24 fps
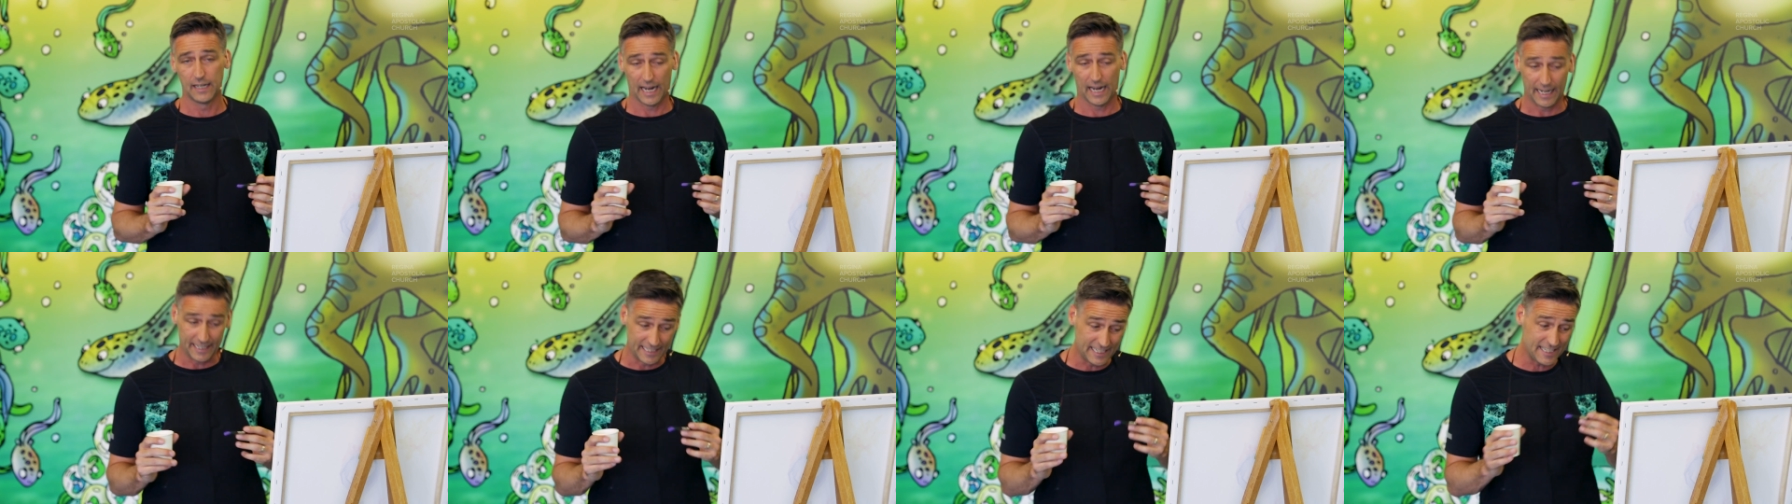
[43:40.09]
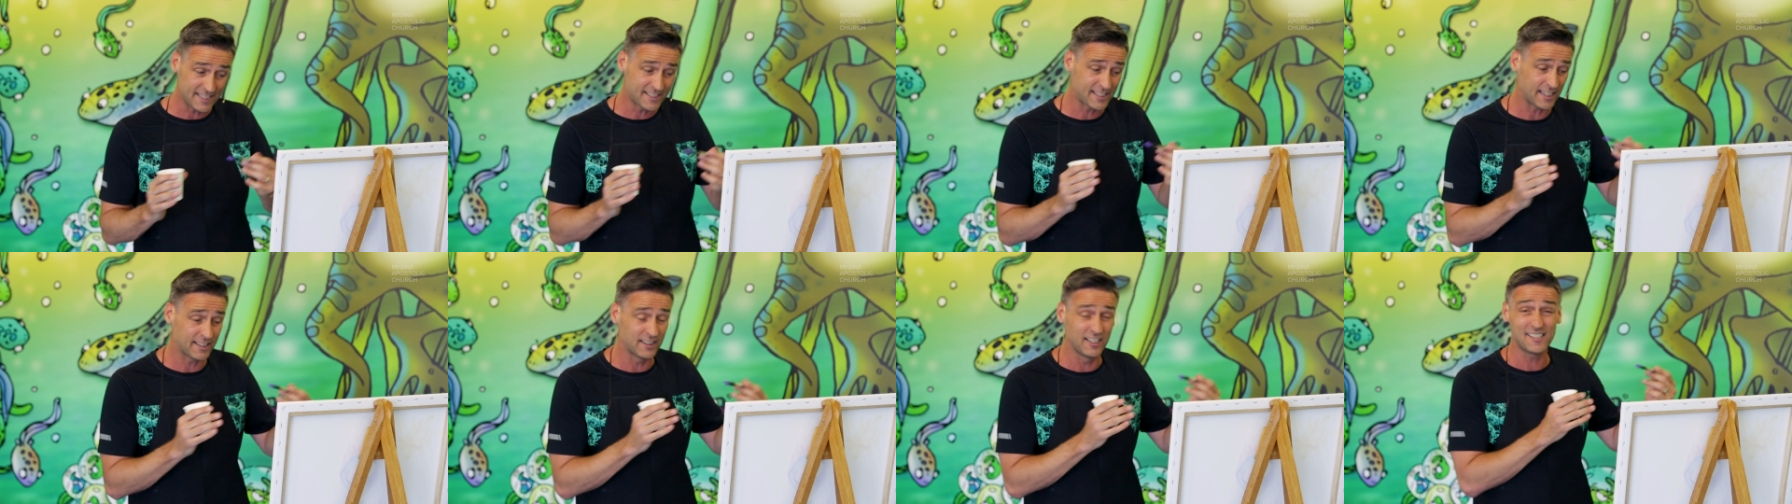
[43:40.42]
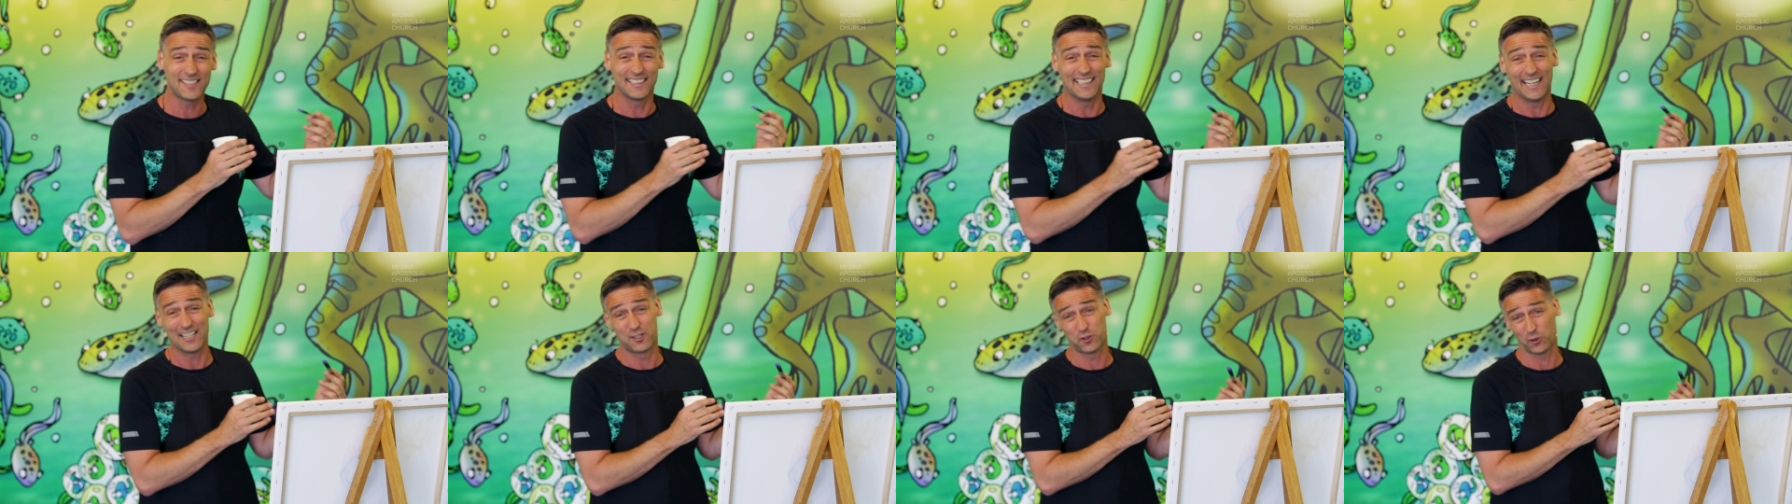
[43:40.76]
And he said,
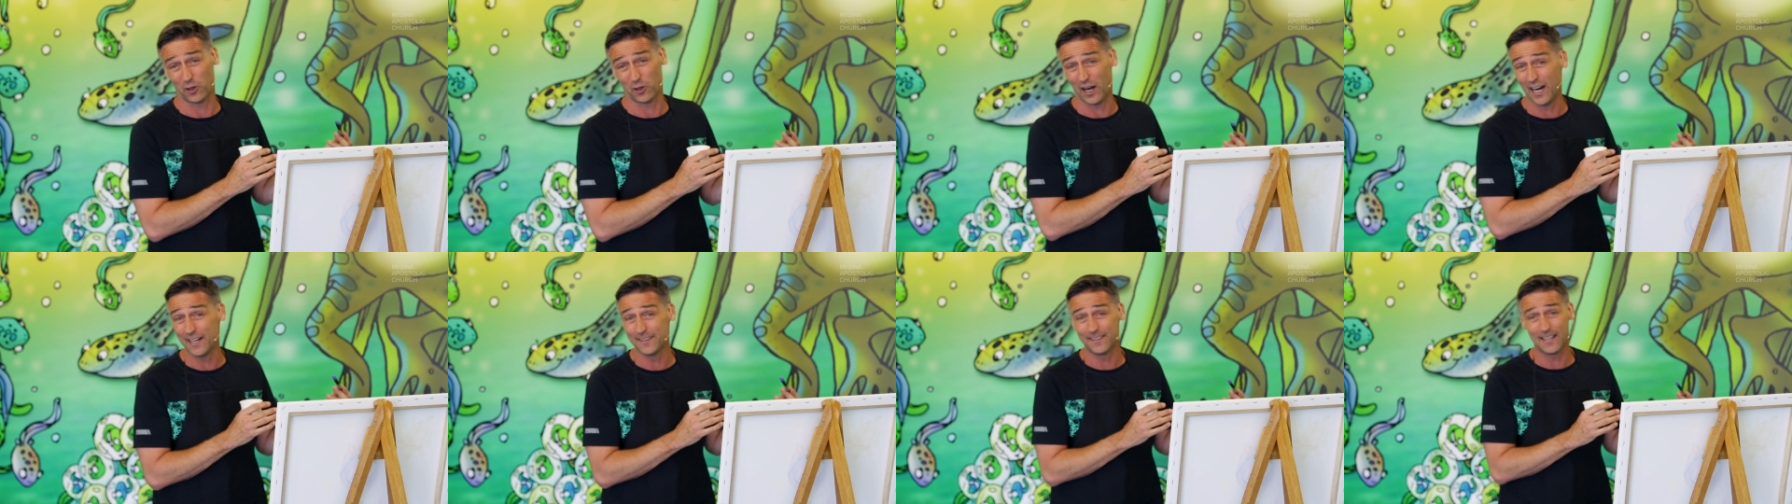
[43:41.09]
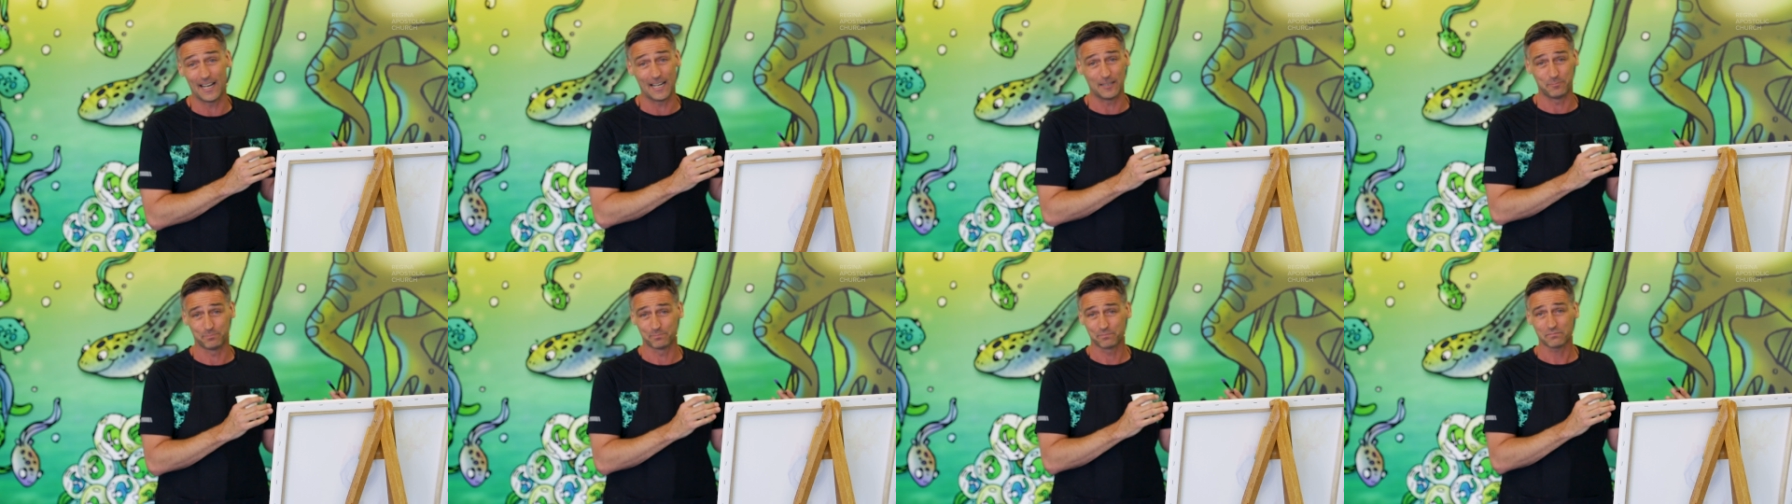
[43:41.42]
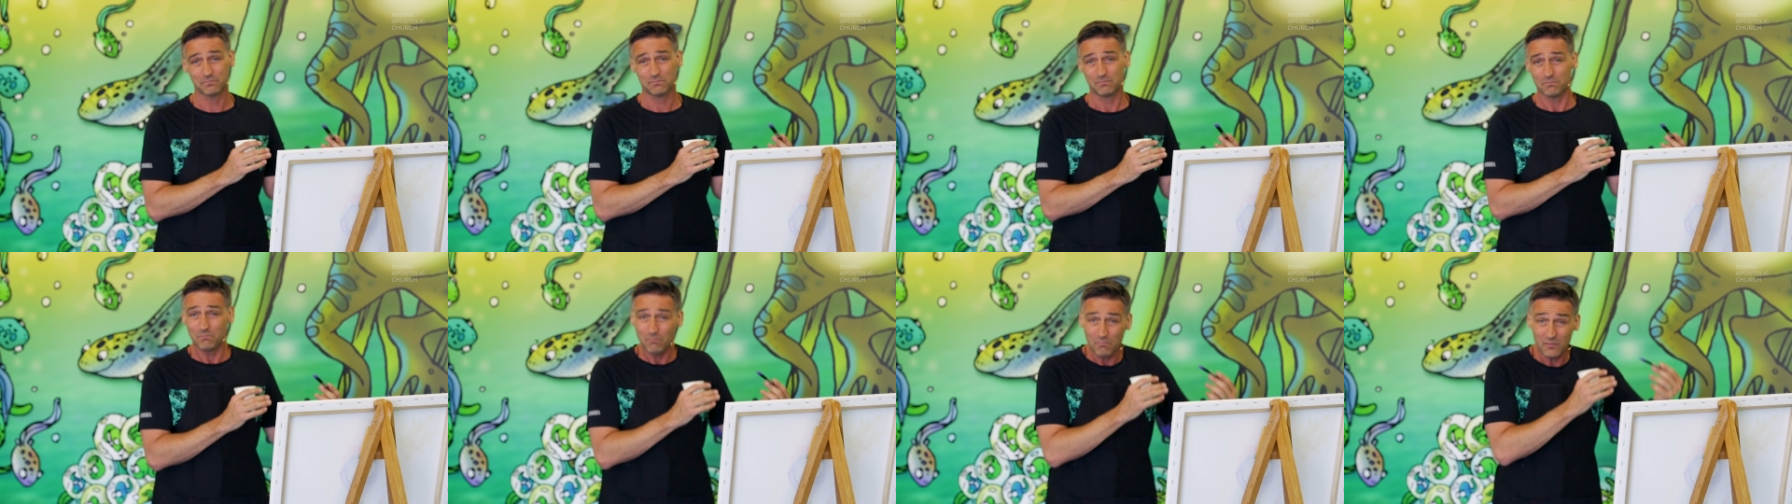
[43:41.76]
listen, I tried that.
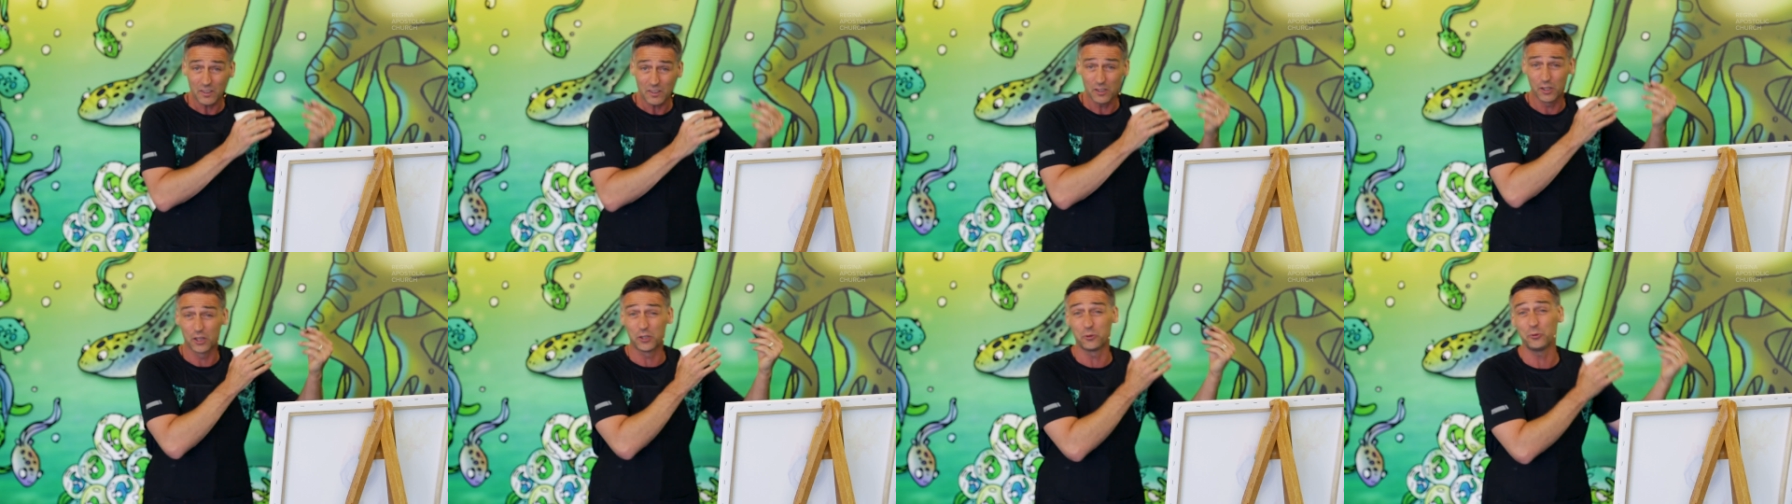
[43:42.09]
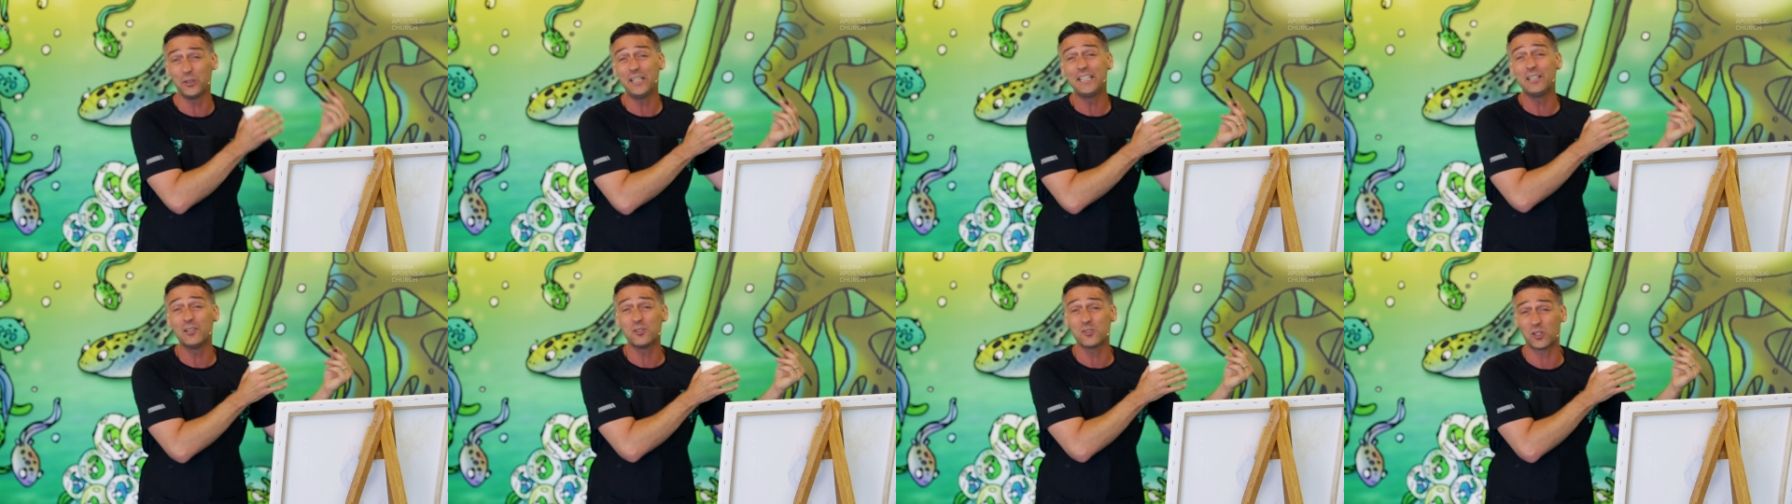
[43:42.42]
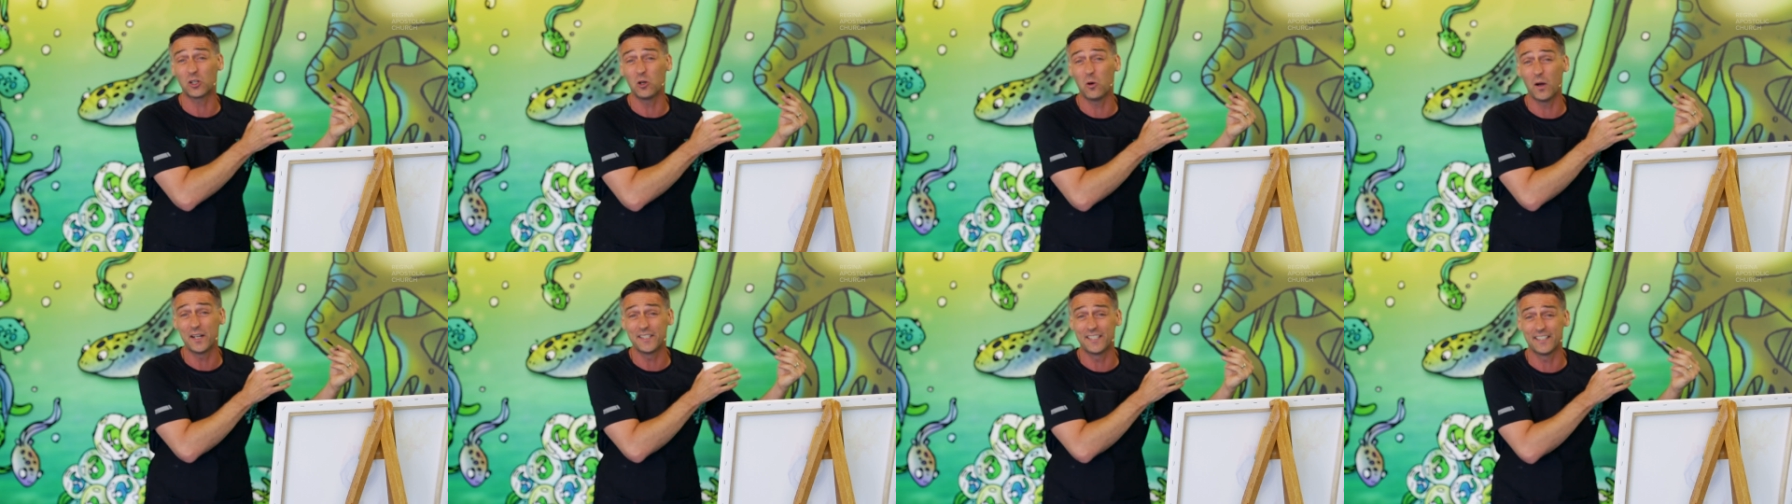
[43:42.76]
Three years ago,